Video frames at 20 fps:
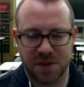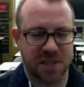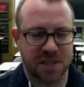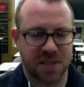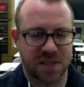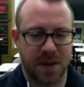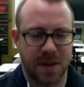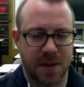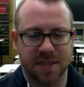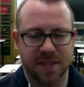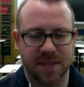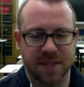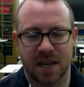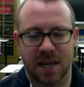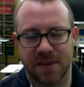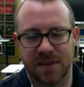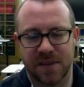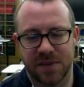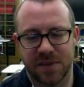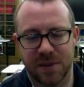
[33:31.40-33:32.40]
based on a
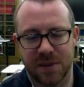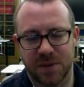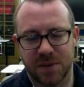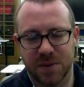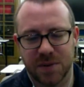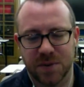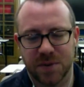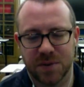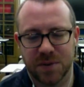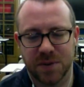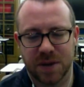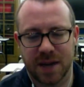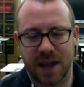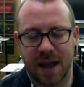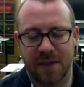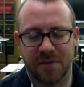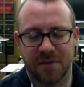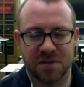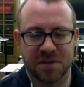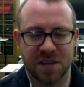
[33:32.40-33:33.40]
few
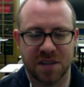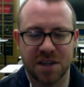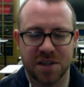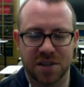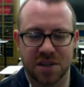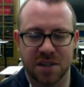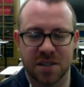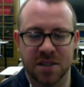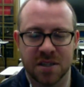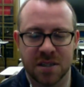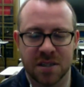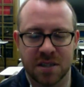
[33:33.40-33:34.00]
conversations.